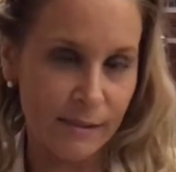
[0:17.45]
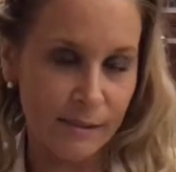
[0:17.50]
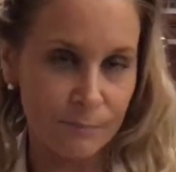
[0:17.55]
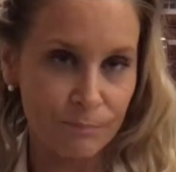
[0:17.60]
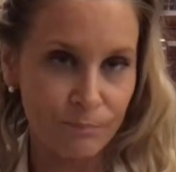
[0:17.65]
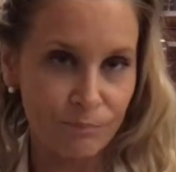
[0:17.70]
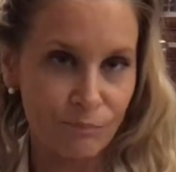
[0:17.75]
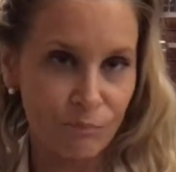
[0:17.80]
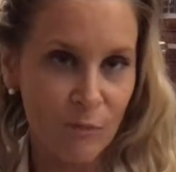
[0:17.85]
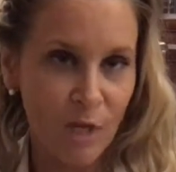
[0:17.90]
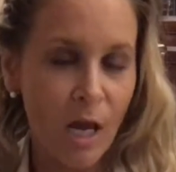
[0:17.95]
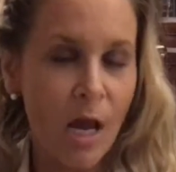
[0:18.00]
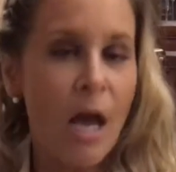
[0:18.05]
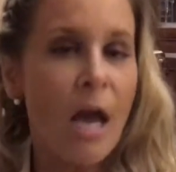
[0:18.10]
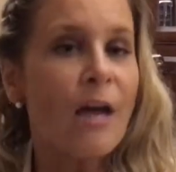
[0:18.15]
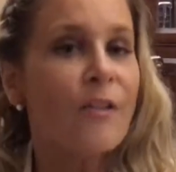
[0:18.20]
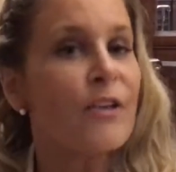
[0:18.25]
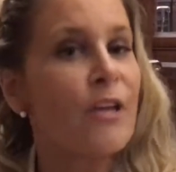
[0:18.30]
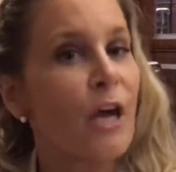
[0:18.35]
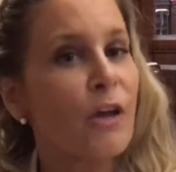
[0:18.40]

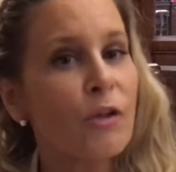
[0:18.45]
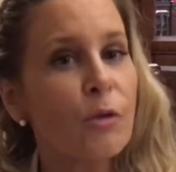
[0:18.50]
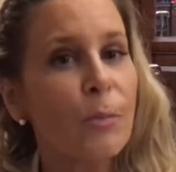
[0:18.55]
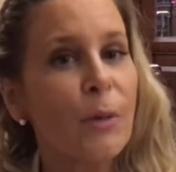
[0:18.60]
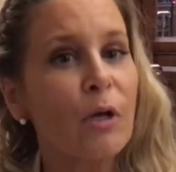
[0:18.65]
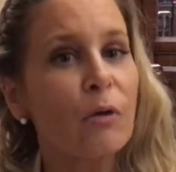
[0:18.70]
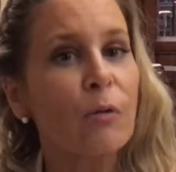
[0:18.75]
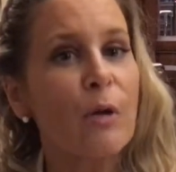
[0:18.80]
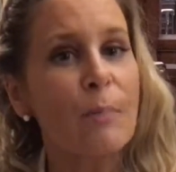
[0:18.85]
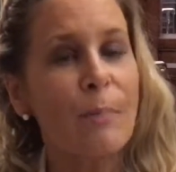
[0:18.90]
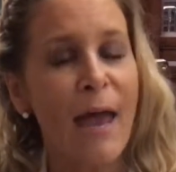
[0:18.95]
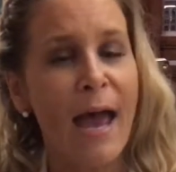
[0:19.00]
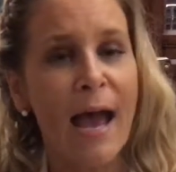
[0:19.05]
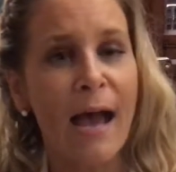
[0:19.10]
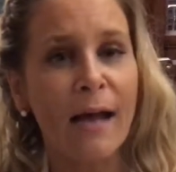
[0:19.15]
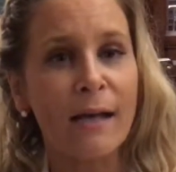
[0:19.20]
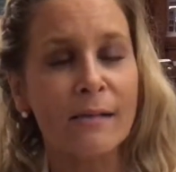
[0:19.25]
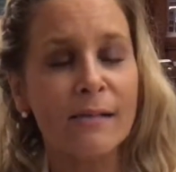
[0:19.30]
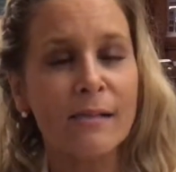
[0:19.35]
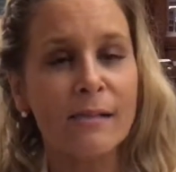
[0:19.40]
The other bill we
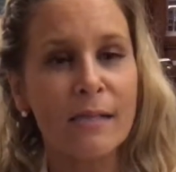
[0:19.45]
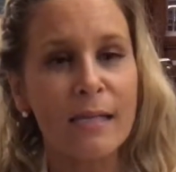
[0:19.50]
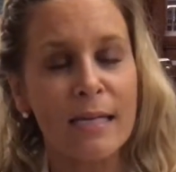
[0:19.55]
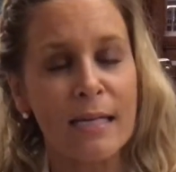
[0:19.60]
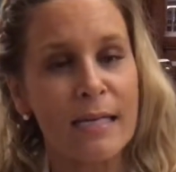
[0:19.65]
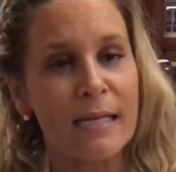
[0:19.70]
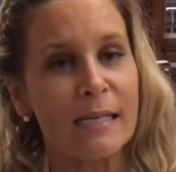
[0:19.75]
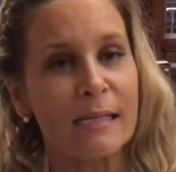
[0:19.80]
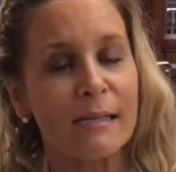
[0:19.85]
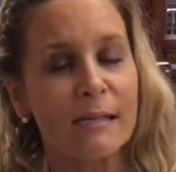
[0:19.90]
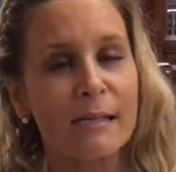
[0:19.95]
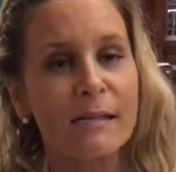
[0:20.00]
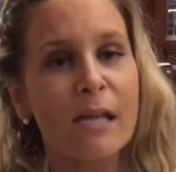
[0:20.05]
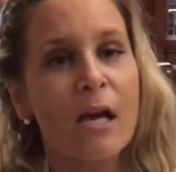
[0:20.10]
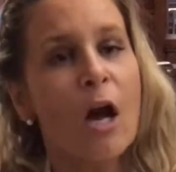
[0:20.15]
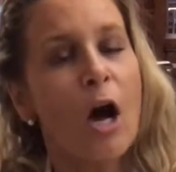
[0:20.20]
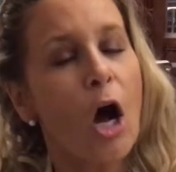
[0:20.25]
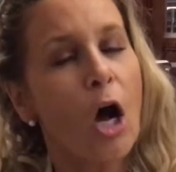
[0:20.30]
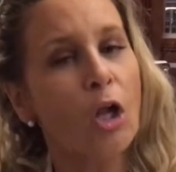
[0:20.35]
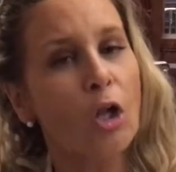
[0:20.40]
passed is
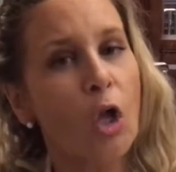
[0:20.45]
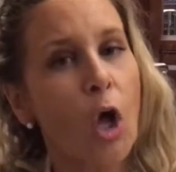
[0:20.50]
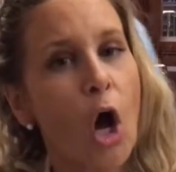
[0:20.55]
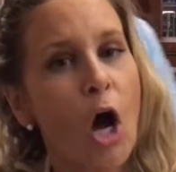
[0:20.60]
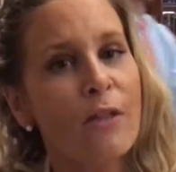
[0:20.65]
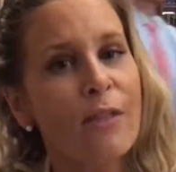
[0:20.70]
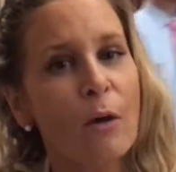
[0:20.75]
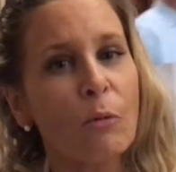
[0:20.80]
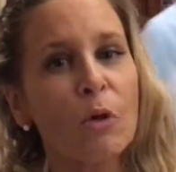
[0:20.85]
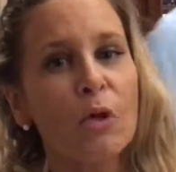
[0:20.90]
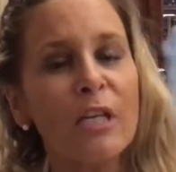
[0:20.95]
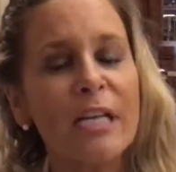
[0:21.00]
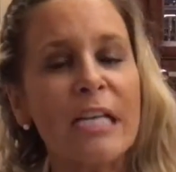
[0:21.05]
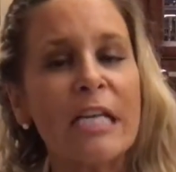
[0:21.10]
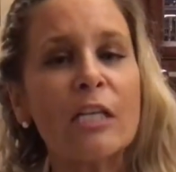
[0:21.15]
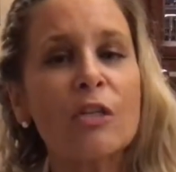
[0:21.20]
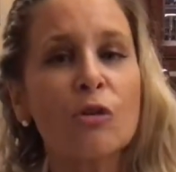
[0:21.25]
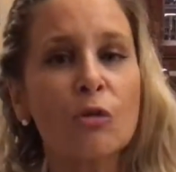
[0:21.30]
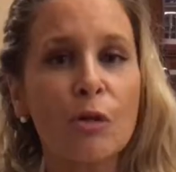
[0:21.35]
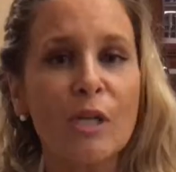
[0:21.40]
a law that will
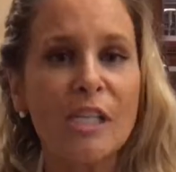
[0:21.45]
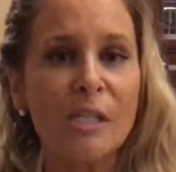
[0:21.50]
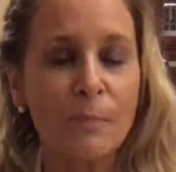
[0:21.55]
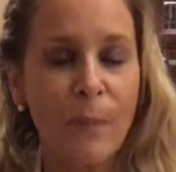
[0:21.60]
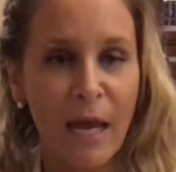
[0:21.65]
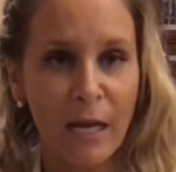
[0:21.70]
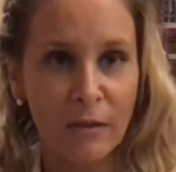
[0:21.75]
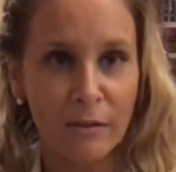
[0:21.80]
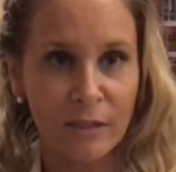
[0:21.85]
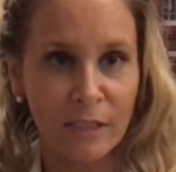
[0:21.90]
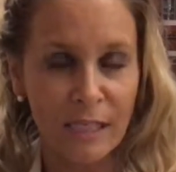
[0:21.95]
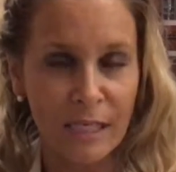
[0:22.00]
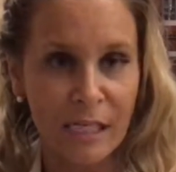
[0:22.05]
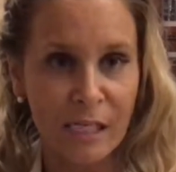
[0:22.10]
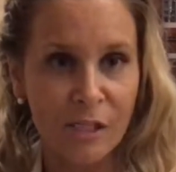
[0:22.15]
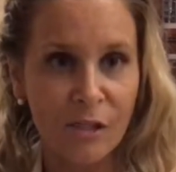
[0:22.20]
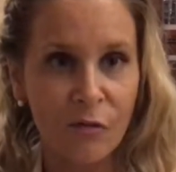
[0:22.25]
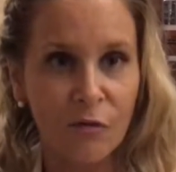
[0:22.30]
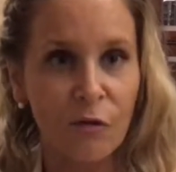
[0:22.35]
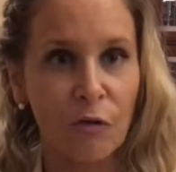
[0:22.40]
increase
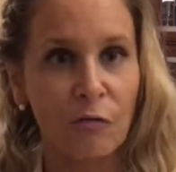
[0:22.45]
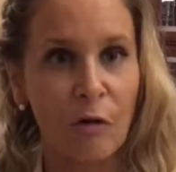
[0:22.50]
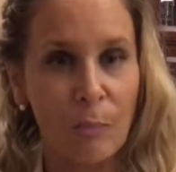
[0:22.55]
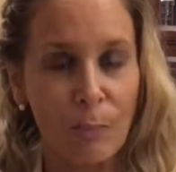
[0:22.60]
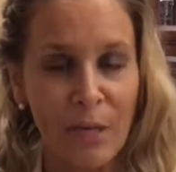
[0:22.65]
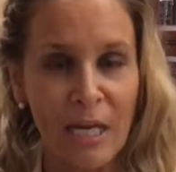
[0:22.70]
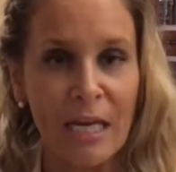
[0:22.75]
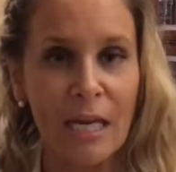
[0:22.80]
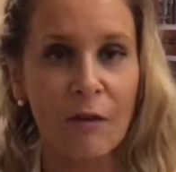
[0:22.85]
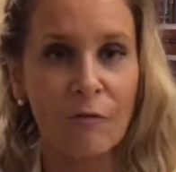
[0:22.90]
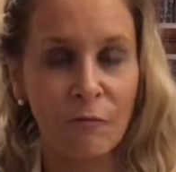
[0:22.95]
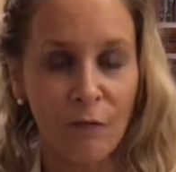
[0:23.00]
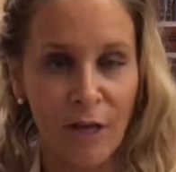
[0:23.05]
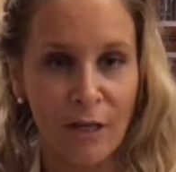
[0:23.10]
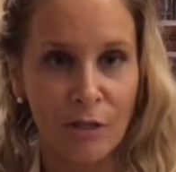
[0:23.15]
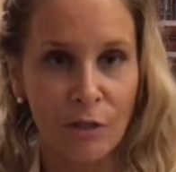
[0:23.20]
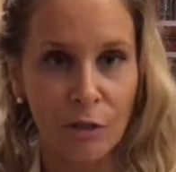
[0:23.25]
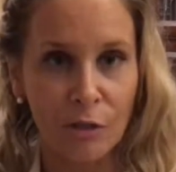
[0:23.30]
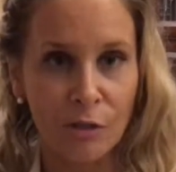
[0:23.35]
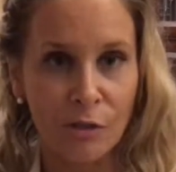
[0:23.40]
penalties for repeat
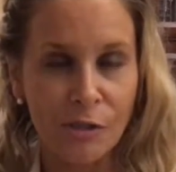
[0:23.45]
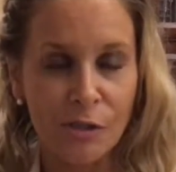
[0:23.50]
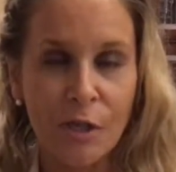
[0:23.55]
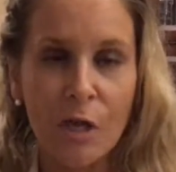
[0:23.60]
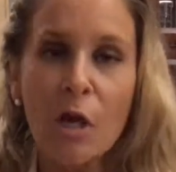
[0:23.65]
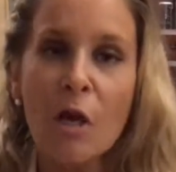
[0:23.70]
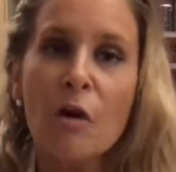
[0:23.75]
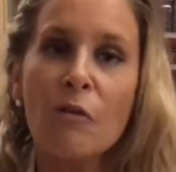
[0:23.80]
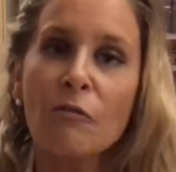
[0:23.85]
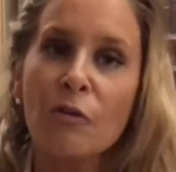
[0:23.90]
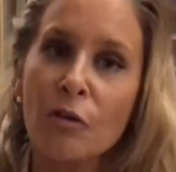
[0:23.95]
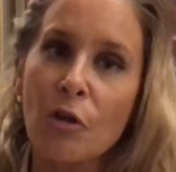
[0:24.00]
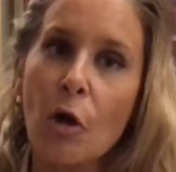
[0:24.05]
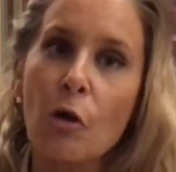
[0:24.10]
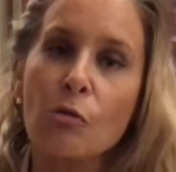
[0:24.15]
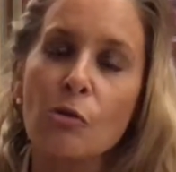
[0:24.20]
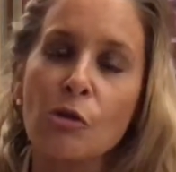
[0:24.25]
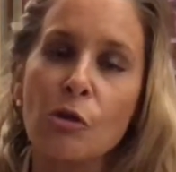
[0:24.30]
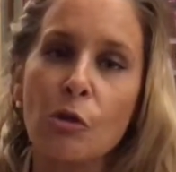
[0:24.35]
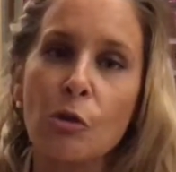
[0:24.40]
offenders, for
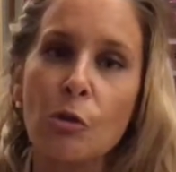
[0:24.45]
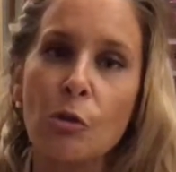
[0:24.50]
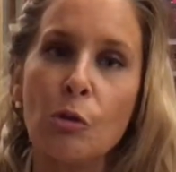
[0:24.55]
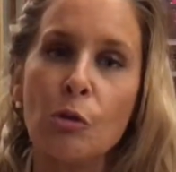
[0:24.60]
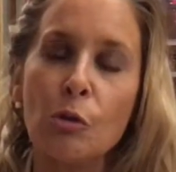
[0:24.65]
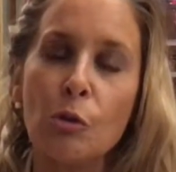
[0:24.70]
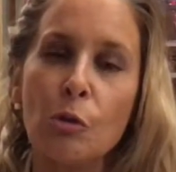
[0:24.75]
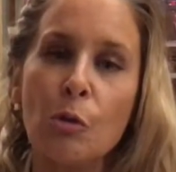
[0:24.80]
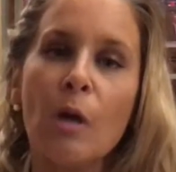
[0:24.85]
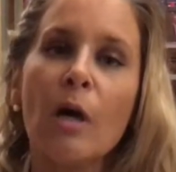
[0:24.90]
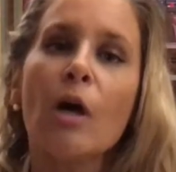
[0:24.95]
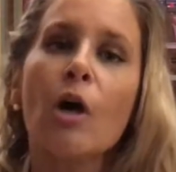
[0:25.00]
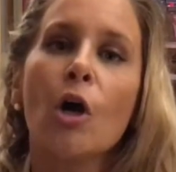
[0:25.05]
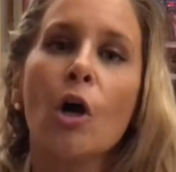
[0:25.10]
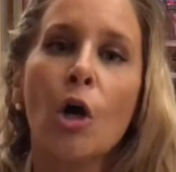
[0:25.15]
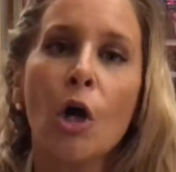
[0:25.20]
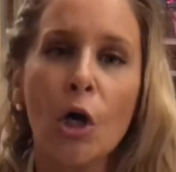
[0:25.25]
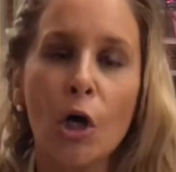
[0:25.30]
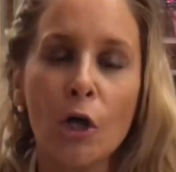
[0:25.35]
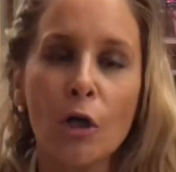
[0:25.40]
those who
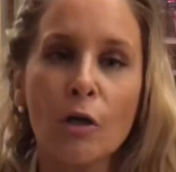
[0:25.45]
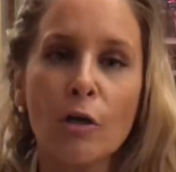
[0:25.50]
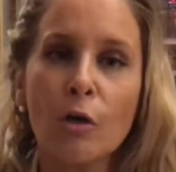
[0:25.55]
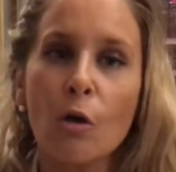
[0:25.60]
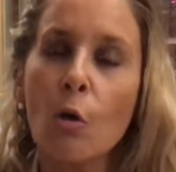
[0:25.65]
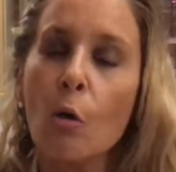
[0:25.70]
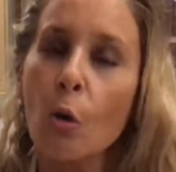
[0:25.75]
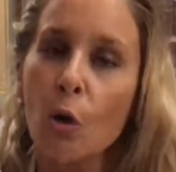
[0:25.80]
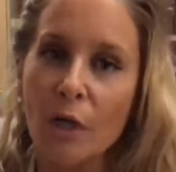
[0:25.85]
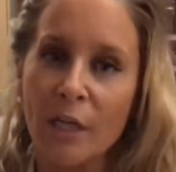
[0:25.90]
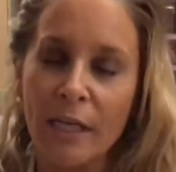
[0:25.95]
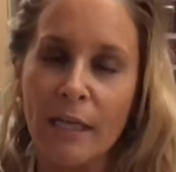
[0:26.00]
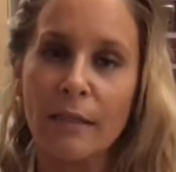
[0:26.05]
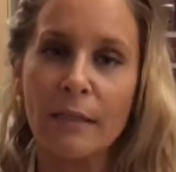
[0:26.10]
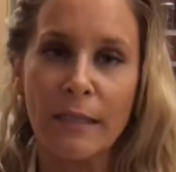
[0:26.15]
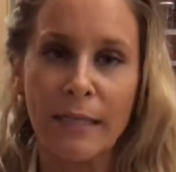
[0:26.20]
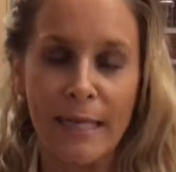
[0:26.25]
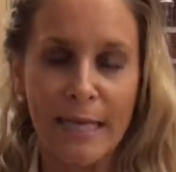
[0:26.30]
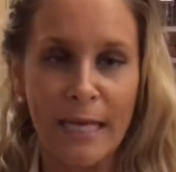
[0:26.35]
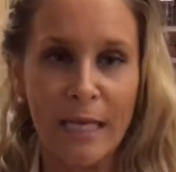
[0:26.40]
hurt or kill
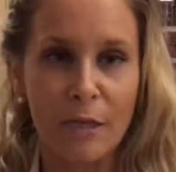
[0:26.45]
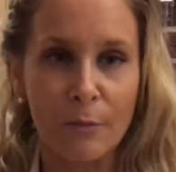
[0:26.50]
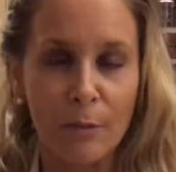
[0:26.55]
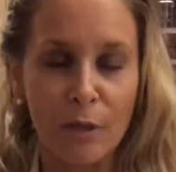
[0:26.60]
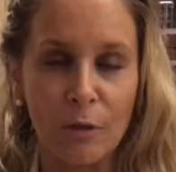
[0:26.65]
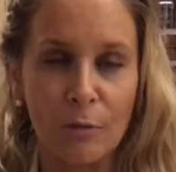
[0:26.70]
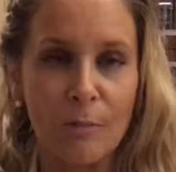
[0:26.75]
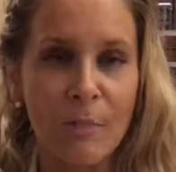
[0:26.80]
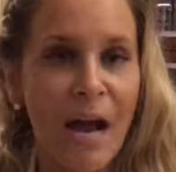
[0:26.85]
an animal.